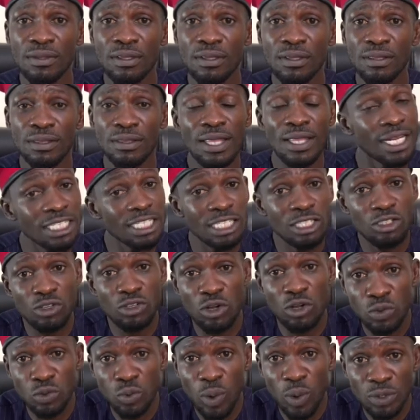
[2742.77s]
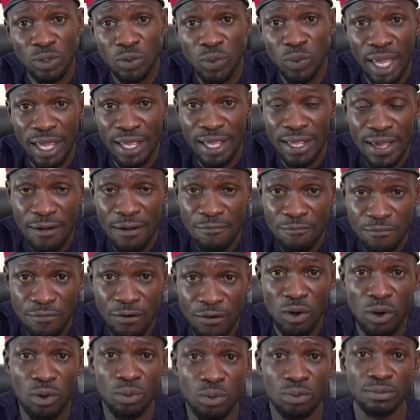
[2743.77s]
That is not what we are here
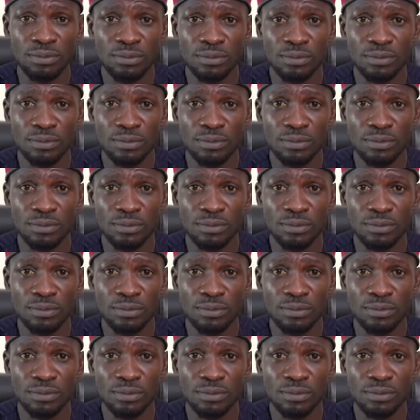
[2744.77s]
for.